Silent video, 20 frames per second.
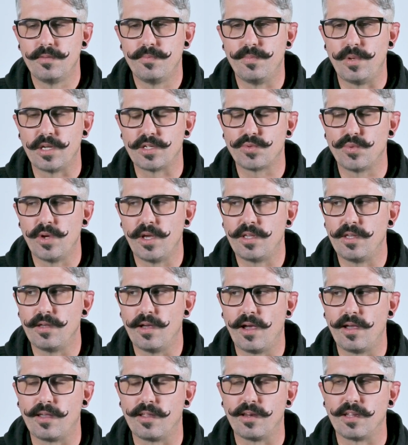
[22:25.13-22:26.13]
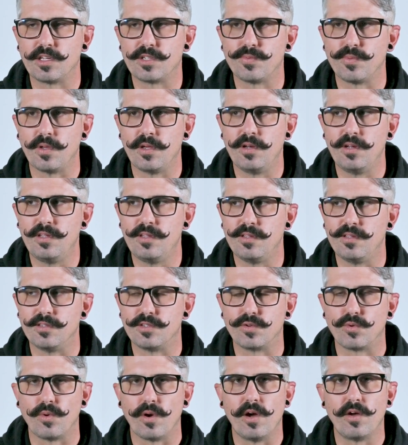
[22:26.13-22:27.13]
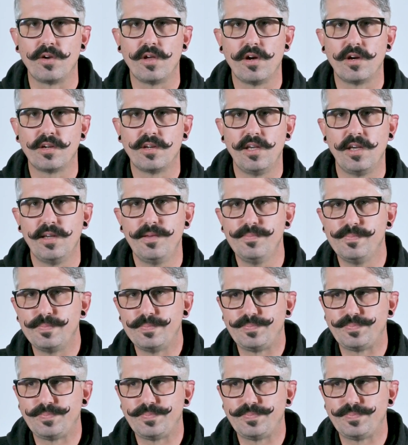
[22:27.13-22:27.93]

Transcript: best way I can explain it is Groundhog Day.